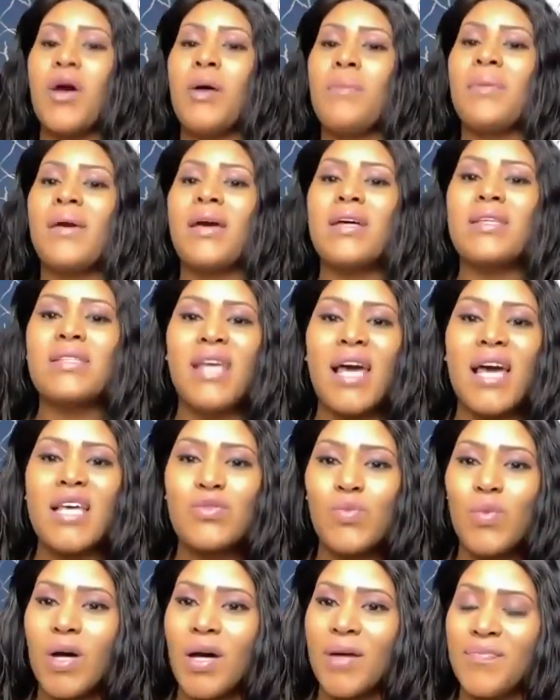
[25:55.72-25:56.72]
Because
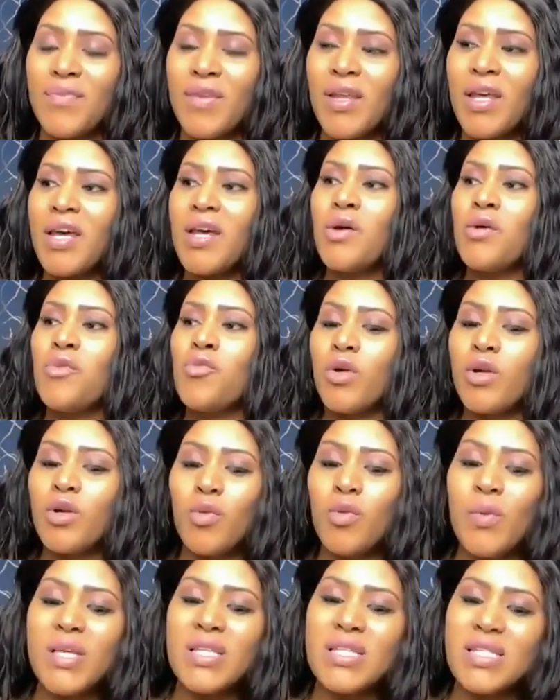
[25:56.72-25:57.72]
guess what? What do
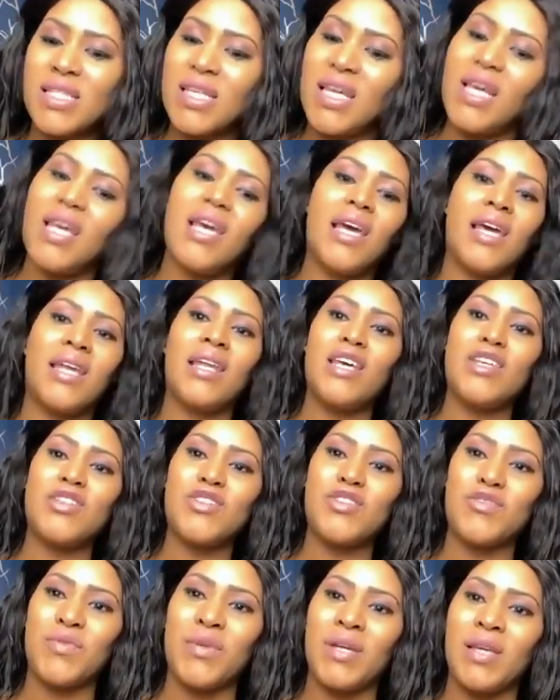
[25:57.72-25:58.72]
we see in
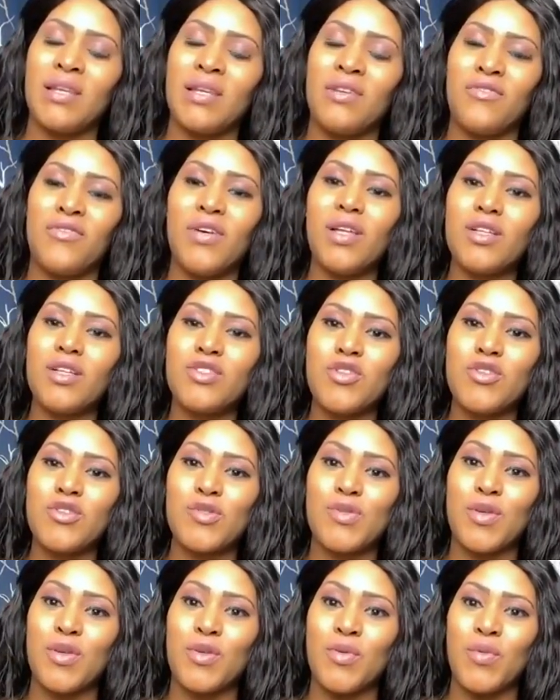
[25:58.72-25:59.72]
history? The
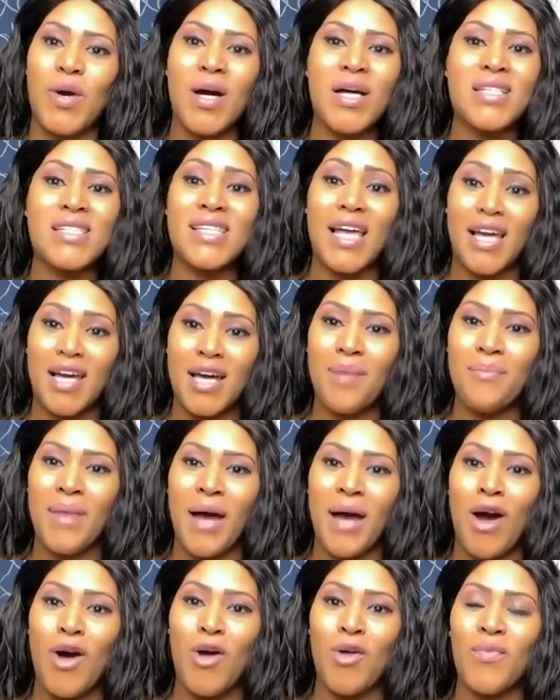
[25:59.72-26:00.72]
villagers are the ones that come
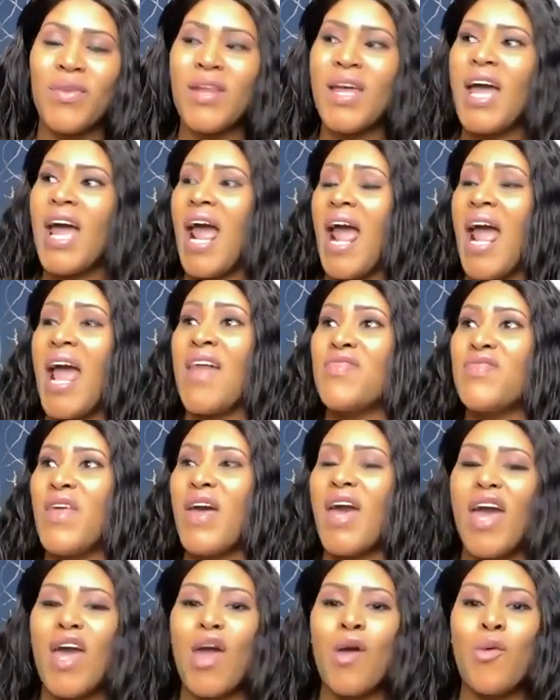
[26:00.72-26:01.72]
out and
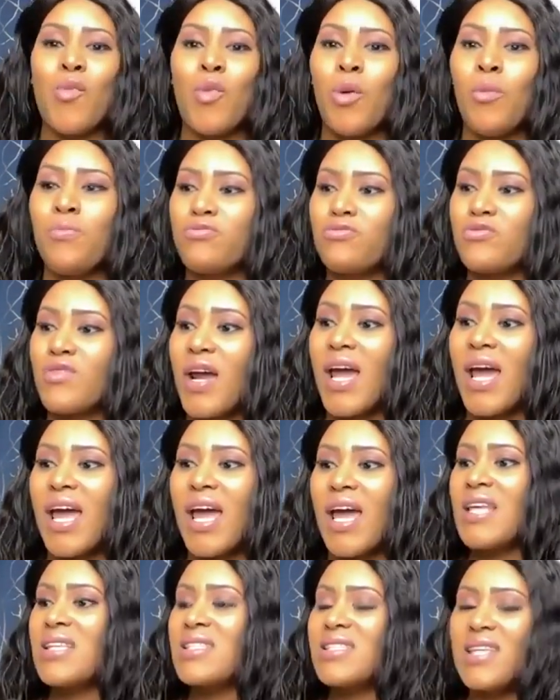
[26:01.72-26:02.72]
they will
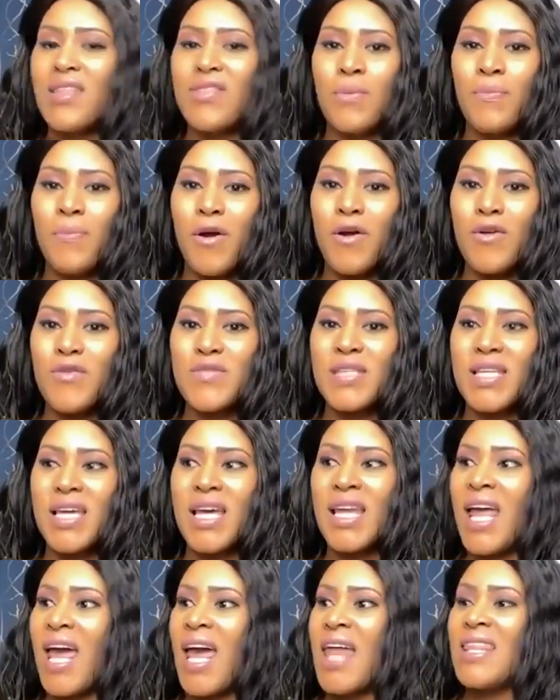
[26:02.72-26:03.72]
praise the
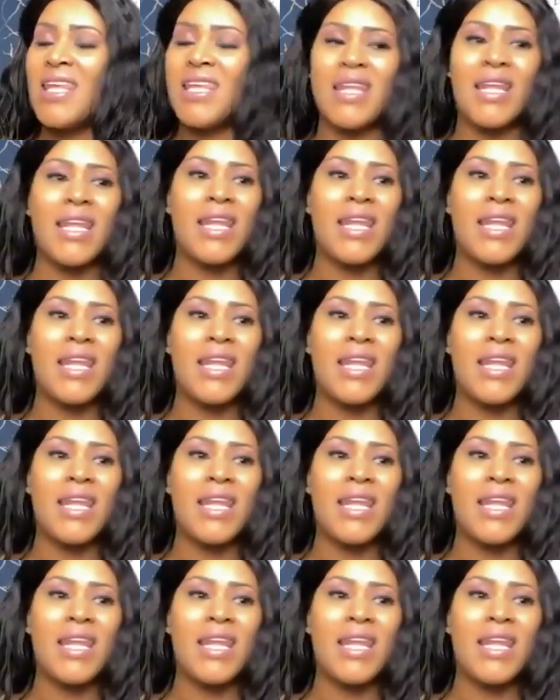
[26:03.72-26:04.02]
person. And then the